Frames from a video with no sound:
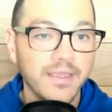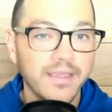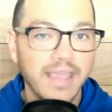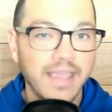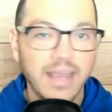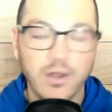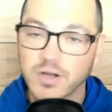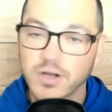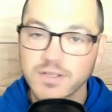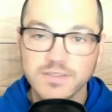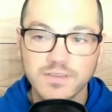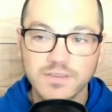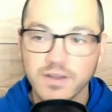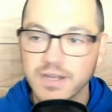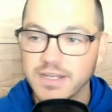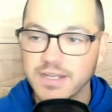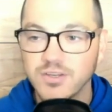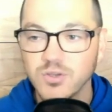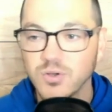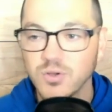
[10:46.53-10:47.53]
And Arkansas
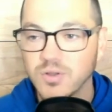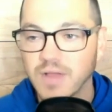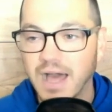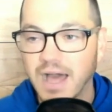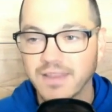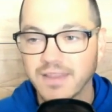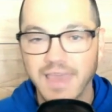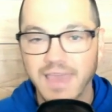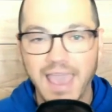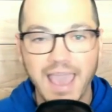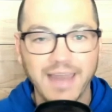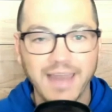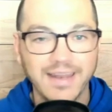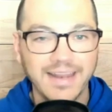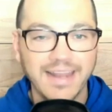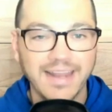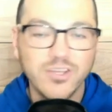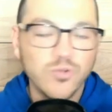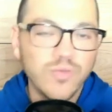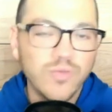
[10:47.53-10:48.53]
didn't do a lot of that.
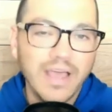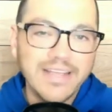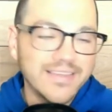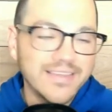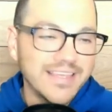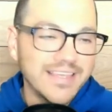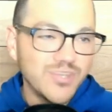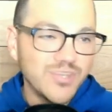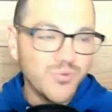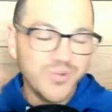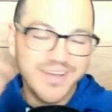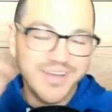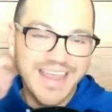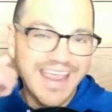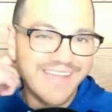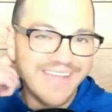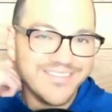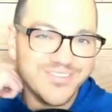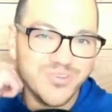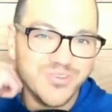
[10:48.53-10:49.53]
And you'd like to think you wouldn't
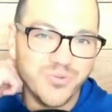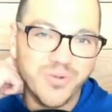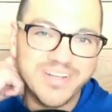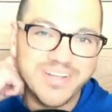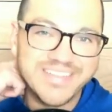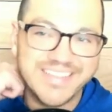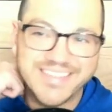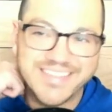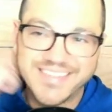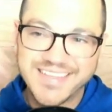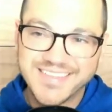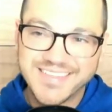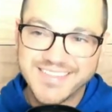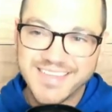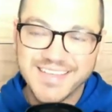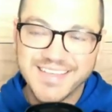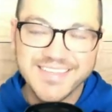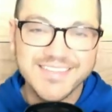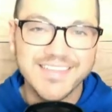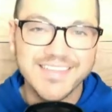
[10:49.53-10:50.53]
have to. What is he,
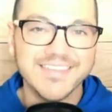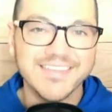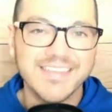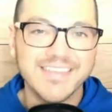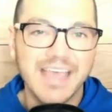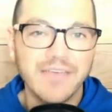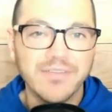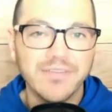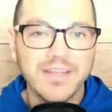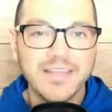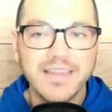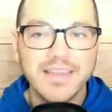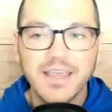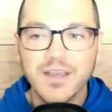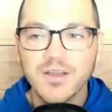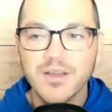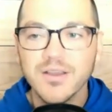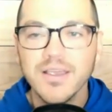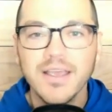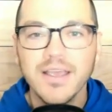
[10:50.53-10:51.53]
6'6", 6'7" in
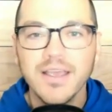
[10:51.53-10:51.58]
there?